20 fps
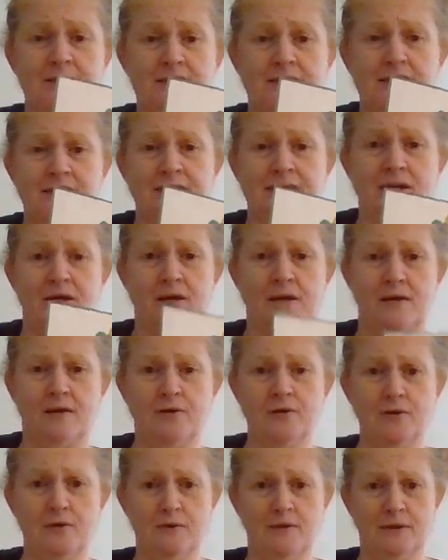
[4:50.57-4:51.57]

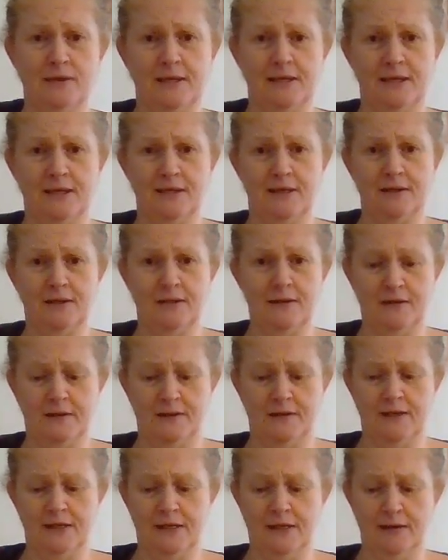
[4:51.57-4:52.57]
So
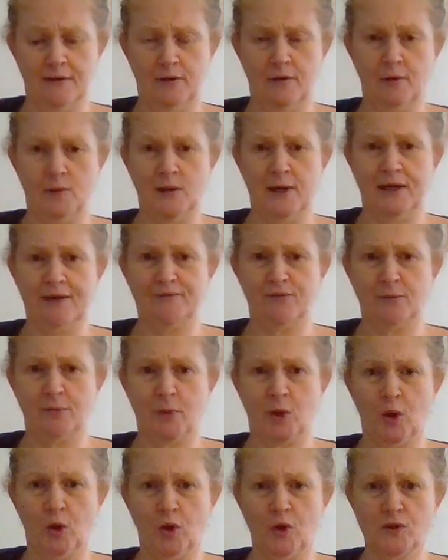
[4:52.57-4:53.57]
we'll have a
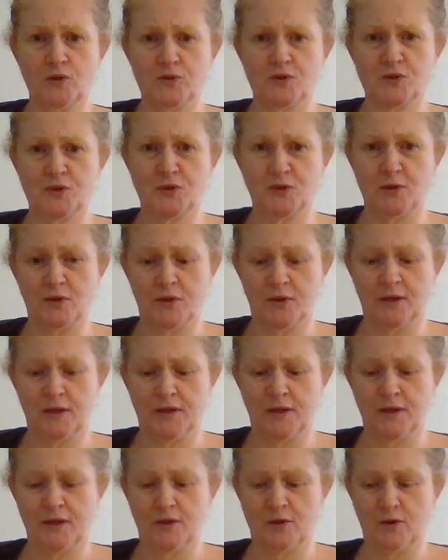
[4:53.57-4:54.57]
pot
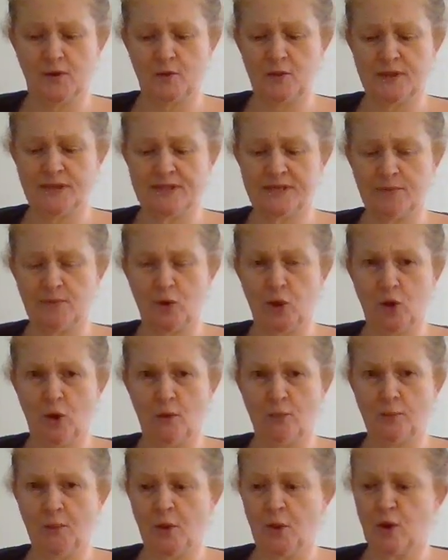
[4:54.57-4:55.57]
with some
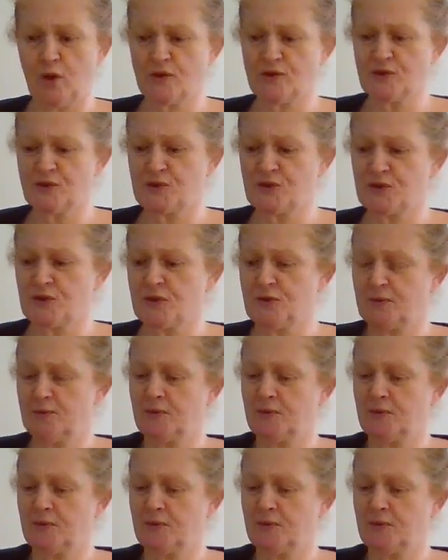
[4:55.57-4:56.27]
compost.